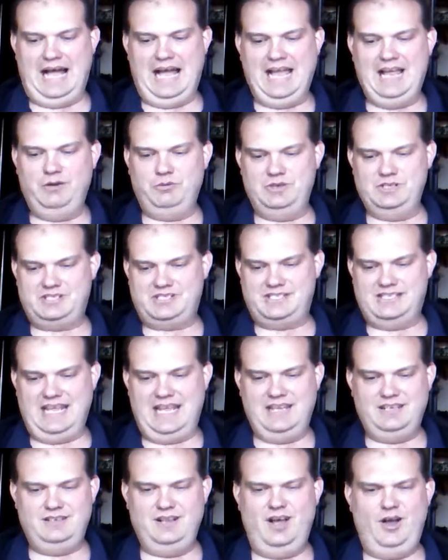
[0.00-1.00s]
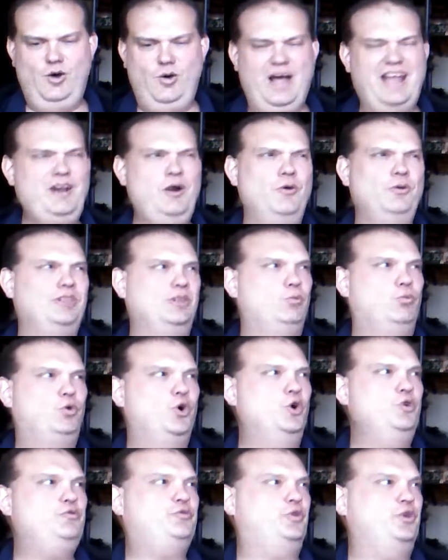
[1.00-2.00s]
Iowa State, no, I don't
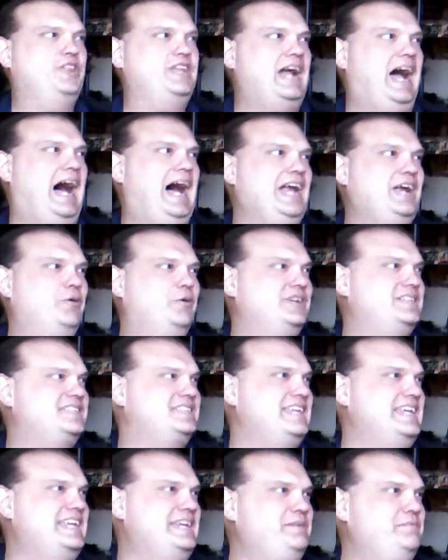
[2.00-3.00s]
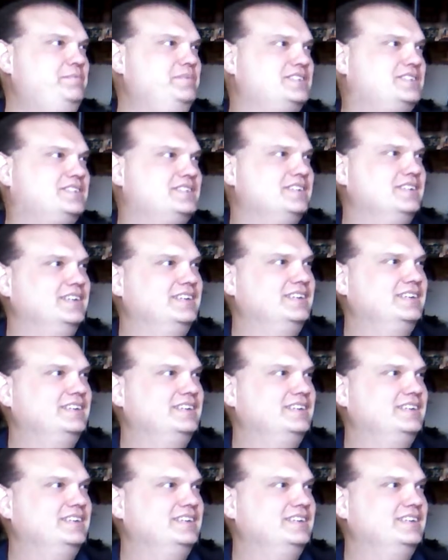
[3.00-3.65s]
root for the Iowa teams.